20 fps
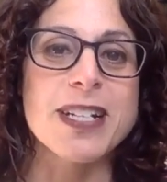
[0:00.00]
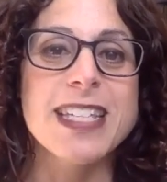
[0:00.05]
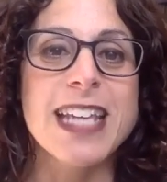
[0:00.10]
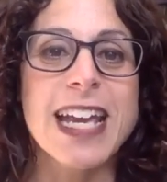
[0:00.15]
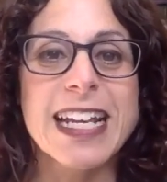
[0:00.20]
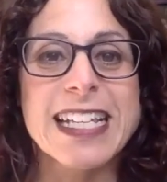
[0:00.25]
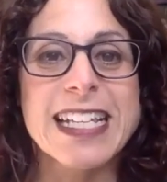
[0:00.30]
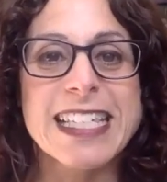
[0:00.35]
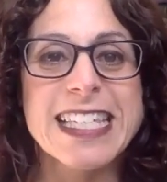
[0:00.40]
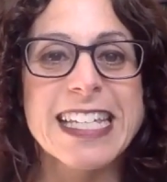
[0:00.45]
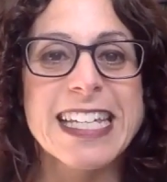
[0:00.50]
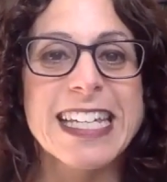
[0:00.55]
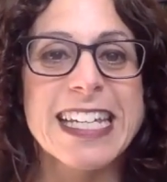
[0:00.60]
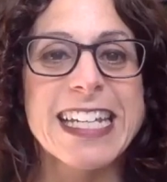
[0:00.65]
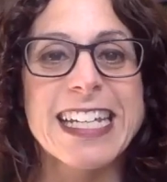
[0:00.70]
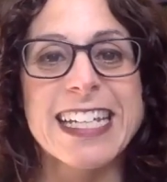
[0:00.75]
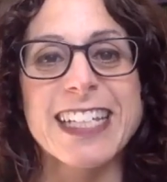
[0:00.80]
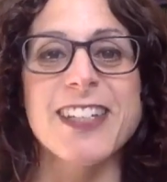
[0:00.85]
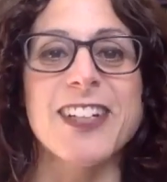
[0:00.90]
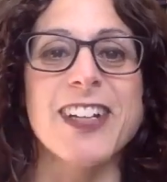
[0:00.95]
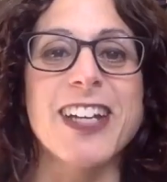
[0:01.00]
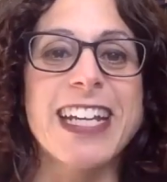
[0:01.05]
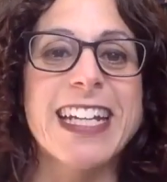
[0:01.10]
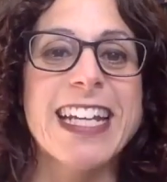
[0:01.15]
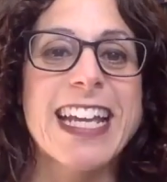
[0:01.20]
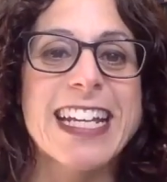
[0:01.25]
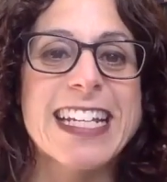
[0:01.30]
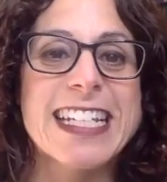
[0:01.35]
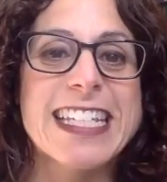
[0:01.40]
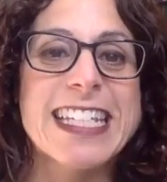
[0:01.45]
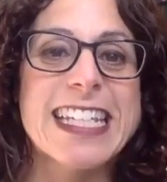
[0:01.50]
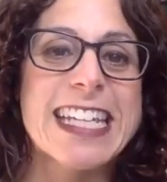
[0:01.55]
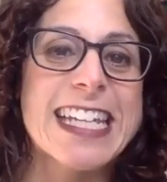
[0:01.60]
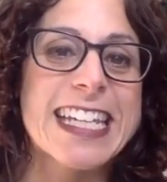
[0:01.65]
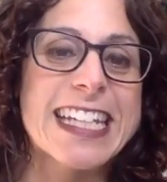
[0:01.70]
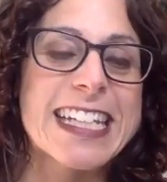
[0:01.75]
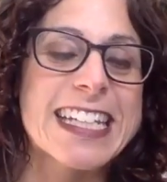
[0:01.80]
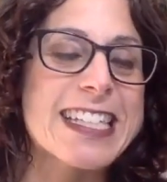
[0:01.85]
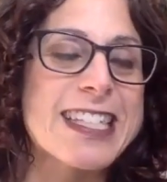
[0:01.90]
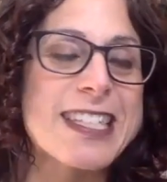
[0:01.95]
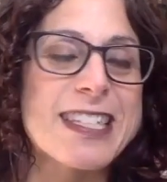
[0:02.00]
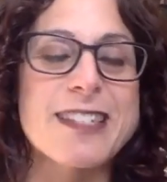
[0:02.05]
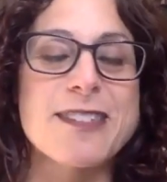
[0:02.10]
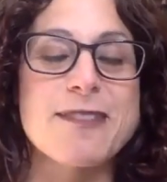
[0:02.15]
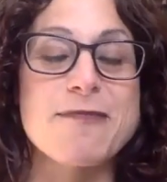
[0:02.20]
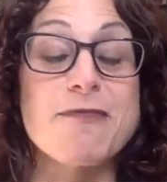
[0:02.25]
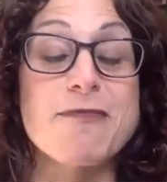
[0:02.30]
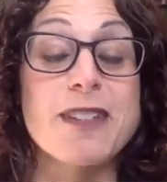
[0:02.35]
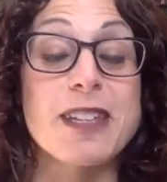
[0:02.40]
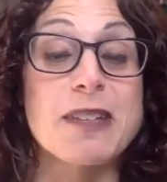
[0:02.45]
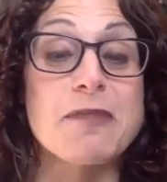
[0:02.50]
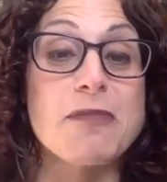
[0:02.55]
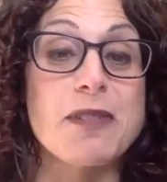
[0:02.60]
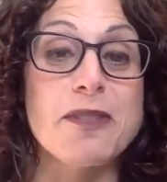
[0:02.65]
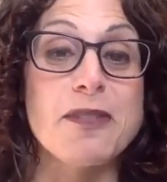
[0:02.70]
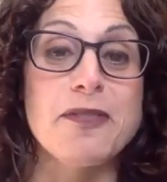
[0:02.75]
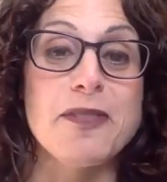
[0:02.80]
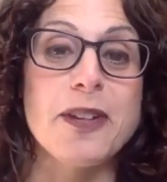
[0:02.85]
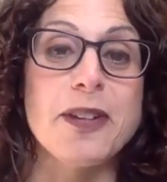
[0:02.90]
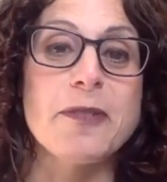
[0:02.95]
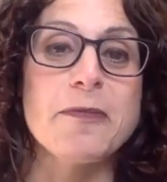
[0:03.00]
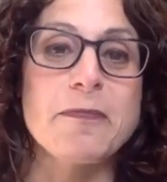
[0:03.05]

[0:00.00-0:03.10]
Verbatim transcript: sexy and they're connecting it's, it's, really beautiful